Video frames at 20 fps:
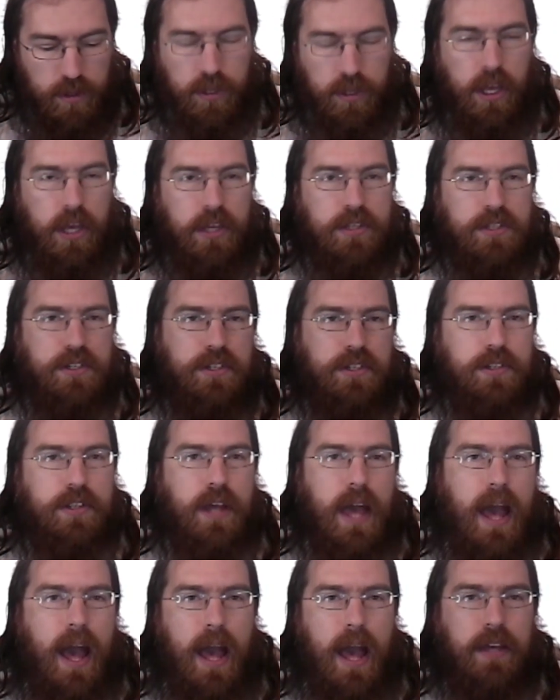Yes,
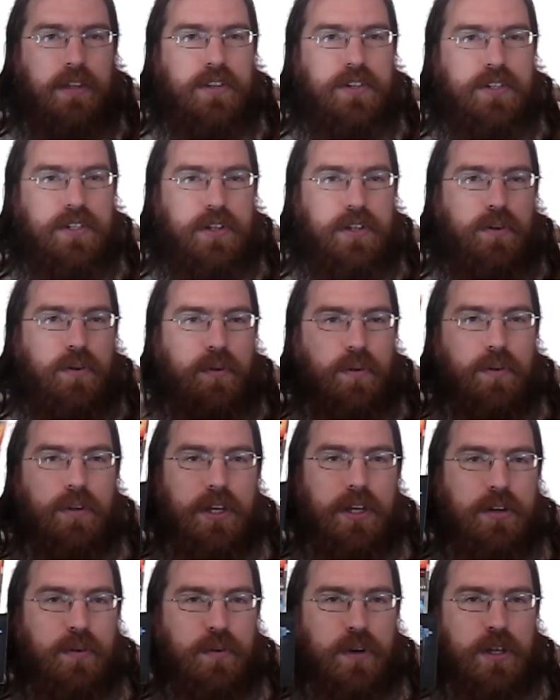I still
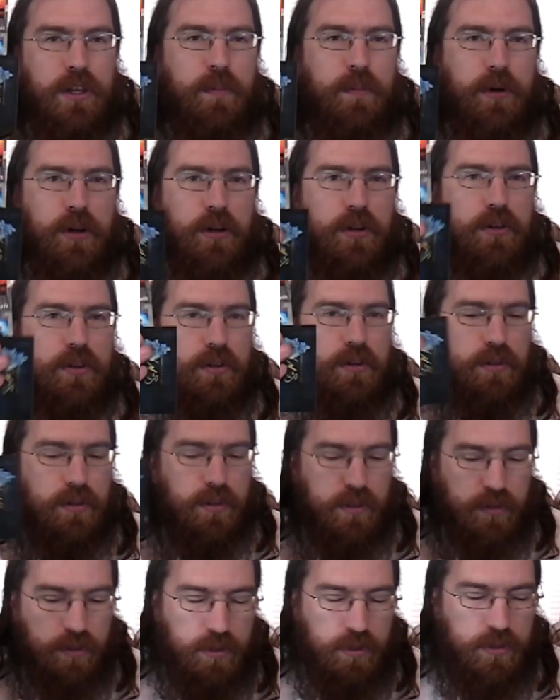need to read the book,
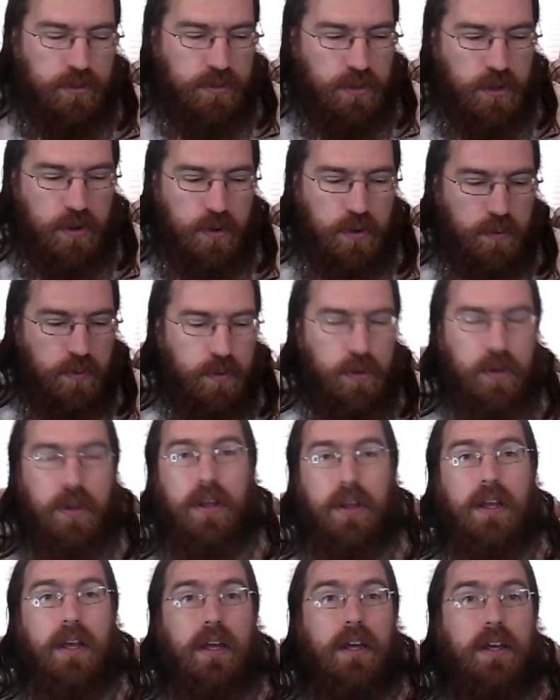so
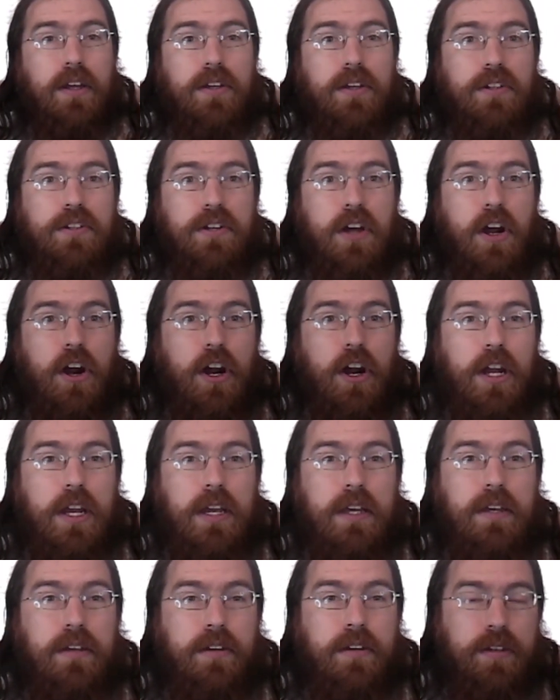
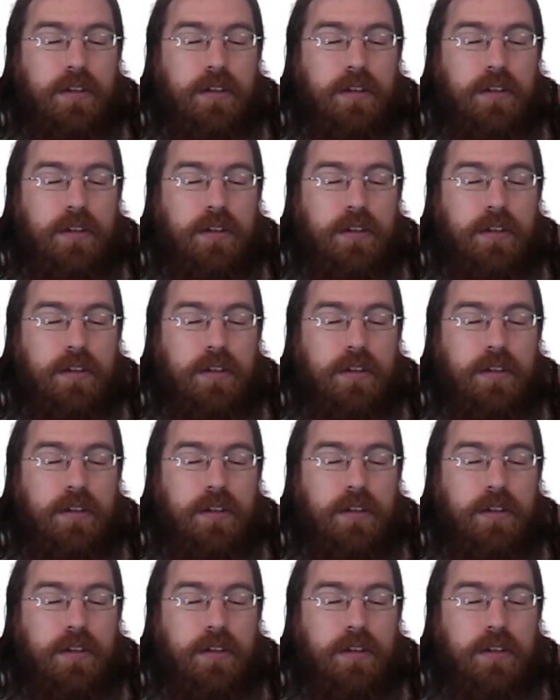sorry.